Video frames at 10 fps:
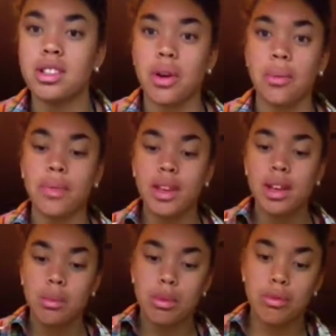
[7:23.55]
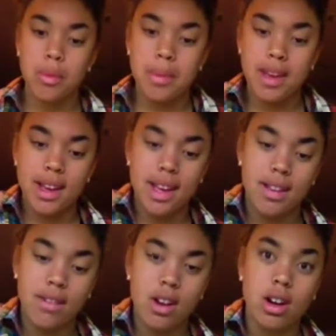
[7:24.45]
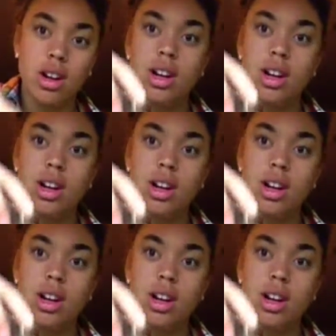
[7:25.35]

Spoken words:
So before me, I have our